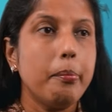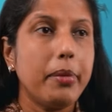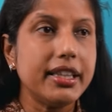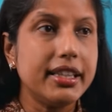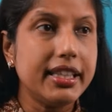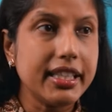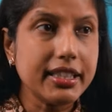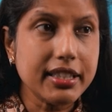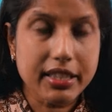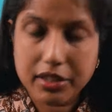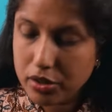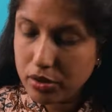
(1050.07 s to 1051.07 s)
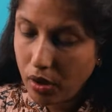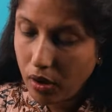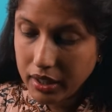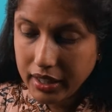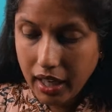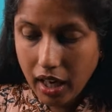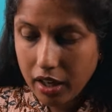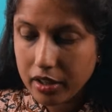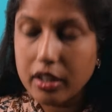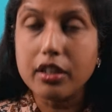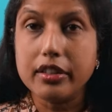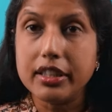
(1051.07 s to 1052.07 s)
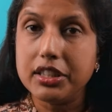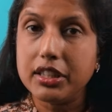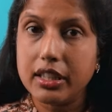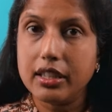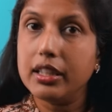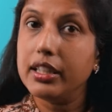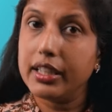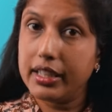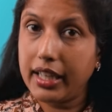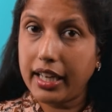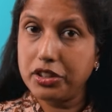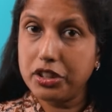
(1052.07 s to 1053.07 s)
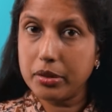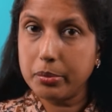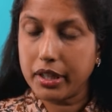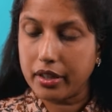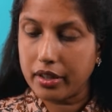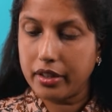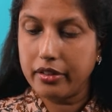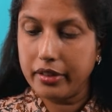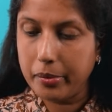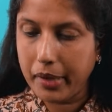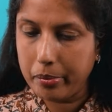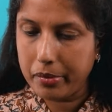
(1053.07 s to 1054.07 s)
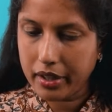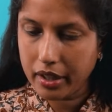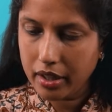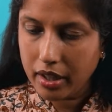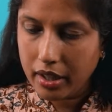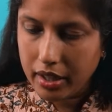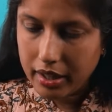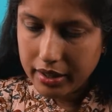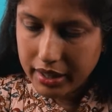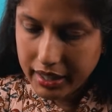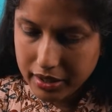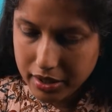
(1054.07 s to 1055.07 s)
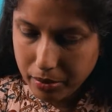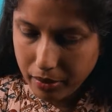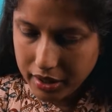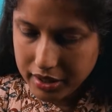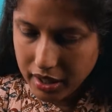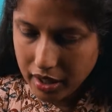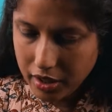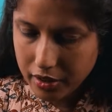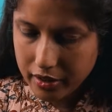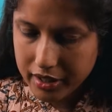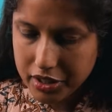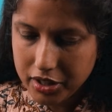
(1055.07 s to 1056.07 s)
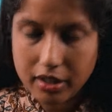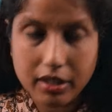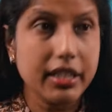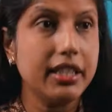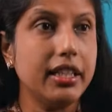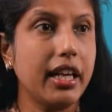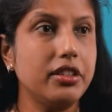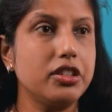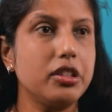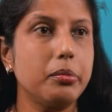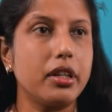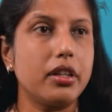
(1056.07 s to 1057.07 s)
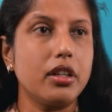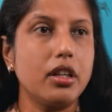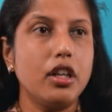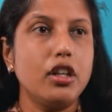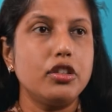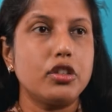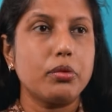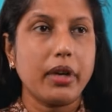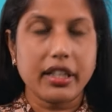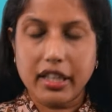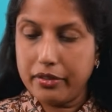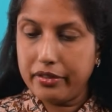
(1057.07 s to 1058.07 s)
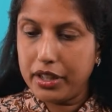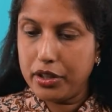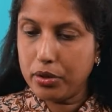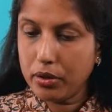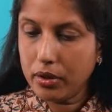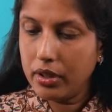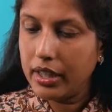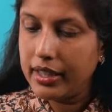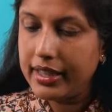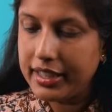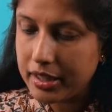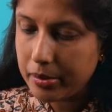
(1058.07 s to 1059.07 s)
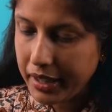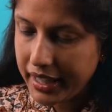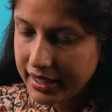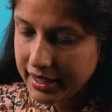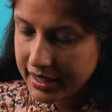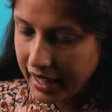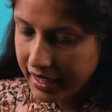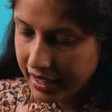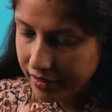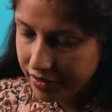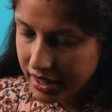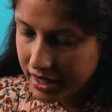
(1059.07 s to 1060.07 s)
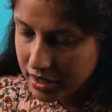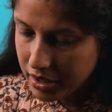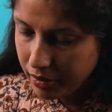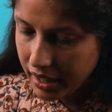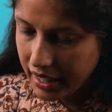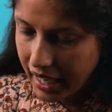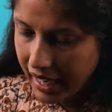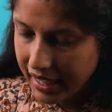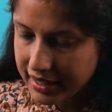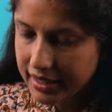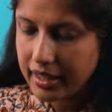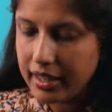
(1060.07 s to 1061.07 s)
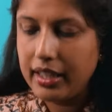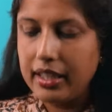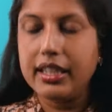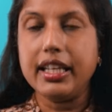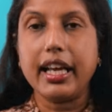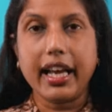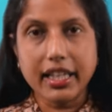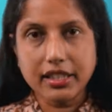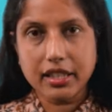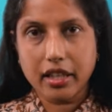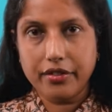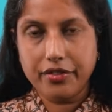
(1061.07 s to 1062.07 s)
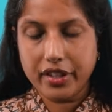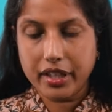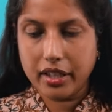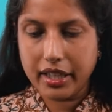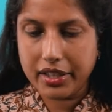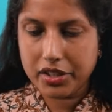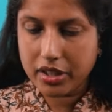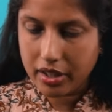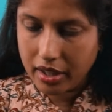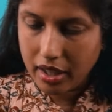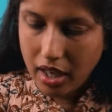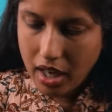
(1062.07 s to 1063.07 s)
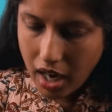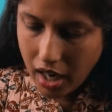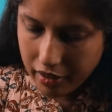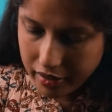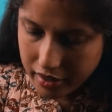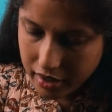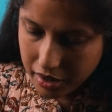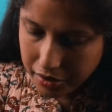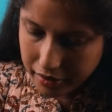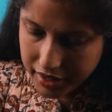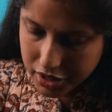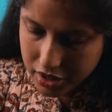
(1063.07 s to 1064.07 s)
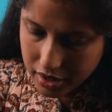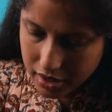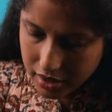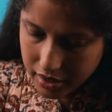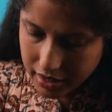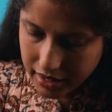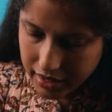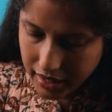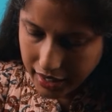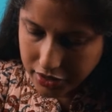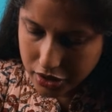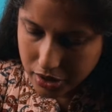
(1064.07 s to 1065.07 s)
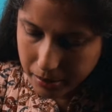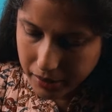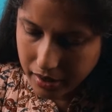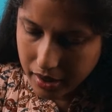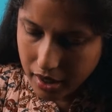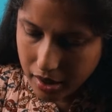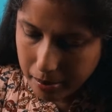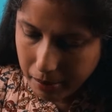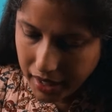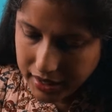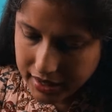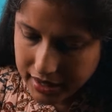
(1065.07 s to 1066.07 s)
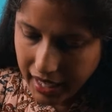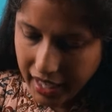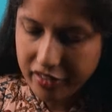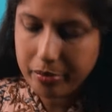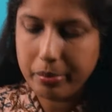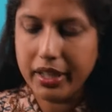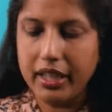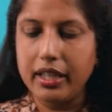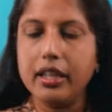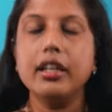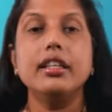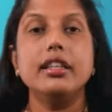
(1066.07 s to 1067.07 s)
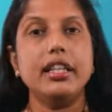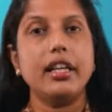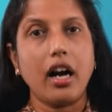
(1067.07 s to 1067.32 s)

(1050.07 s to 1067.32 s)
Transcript: But this is not our original enantiomer. Remember, this was our original enantiomer. So what can we do? This means that if this one has the S configuration, our original enantiomer must have been the